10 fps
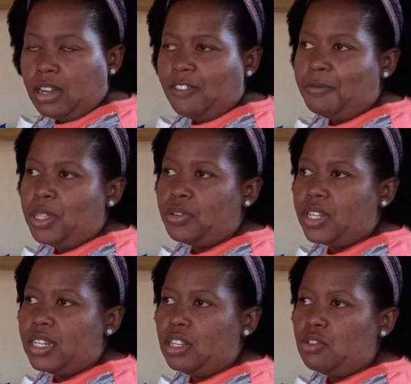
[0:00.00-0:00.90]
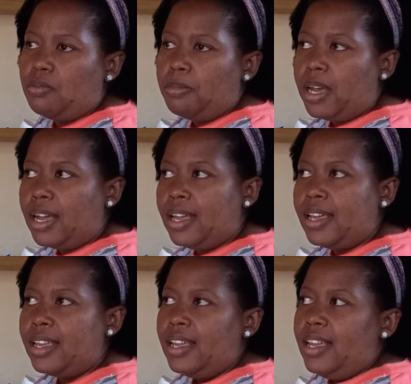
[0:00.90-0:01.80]
I've been threatening to buy,
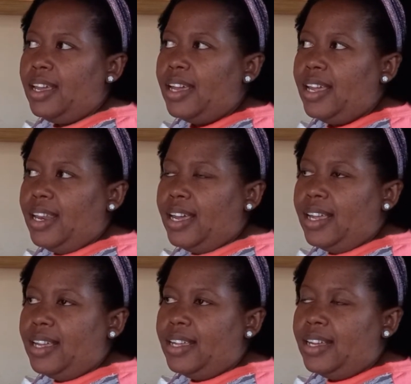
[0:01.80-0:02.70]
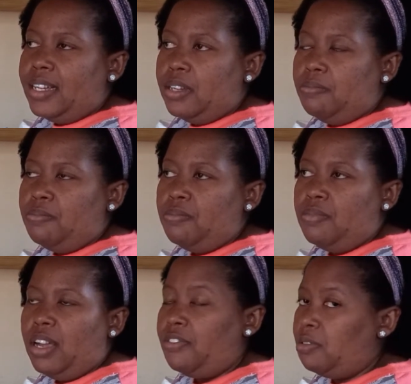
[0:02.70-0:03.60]
and I
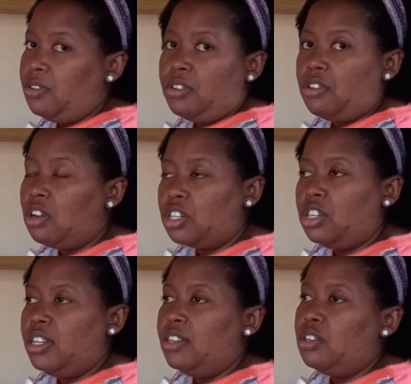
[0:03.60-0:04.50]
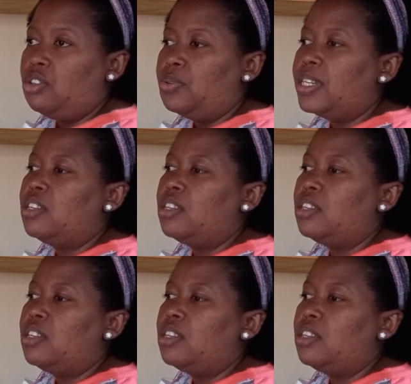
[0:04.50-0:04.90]
haven't gotten to it.